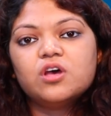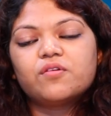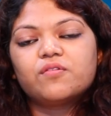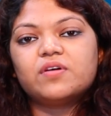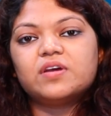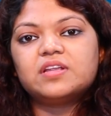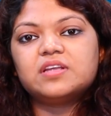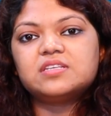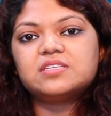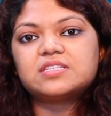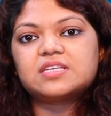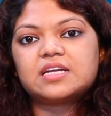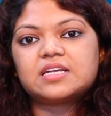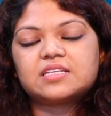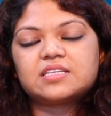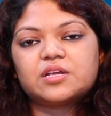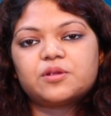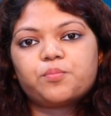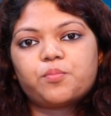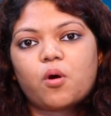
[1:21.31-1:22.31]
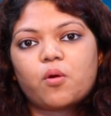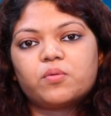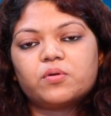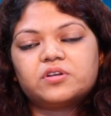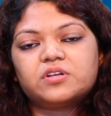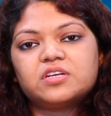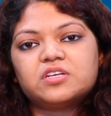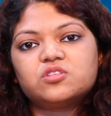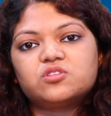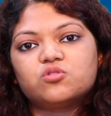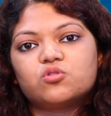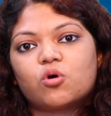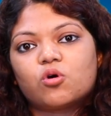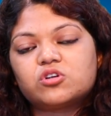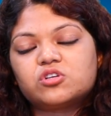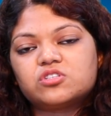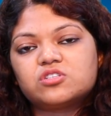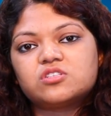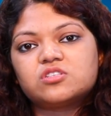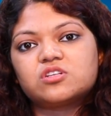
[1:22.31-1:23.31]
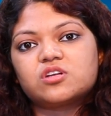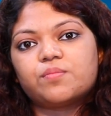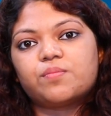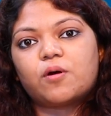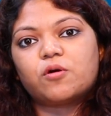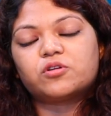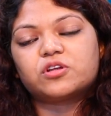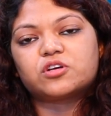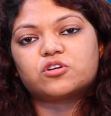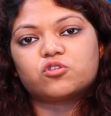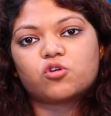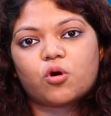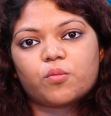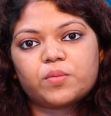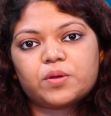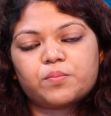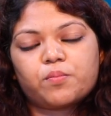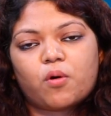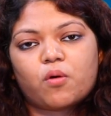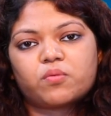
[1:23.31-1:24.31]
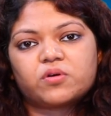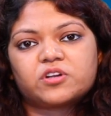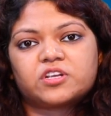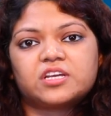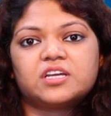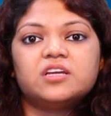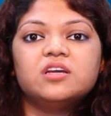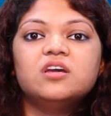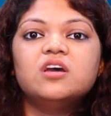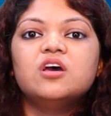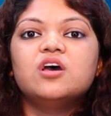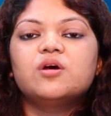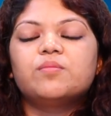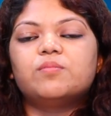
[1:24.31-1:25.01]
where he said that poverty is not just about economic poverty,